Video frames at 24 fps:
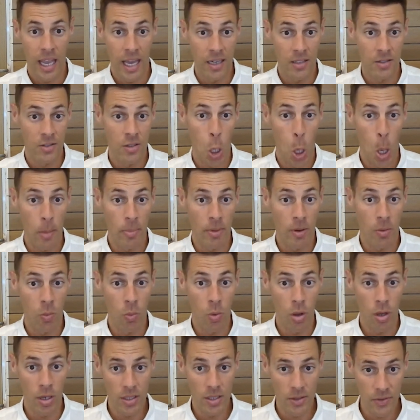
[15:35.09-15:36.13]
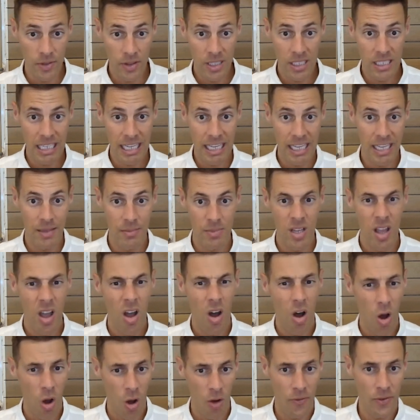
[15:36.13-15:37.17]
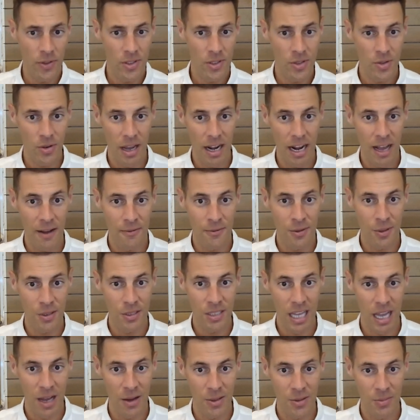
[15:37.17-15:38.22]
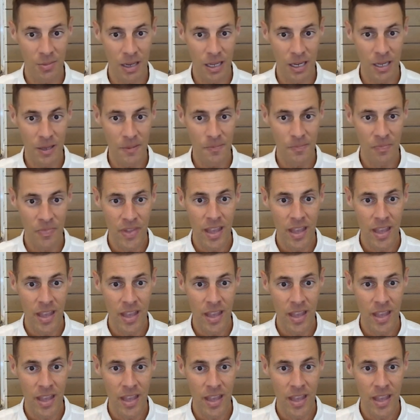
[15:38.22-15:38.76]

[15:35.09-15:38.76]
at a time that works for the teams, often straight after a sales meeting,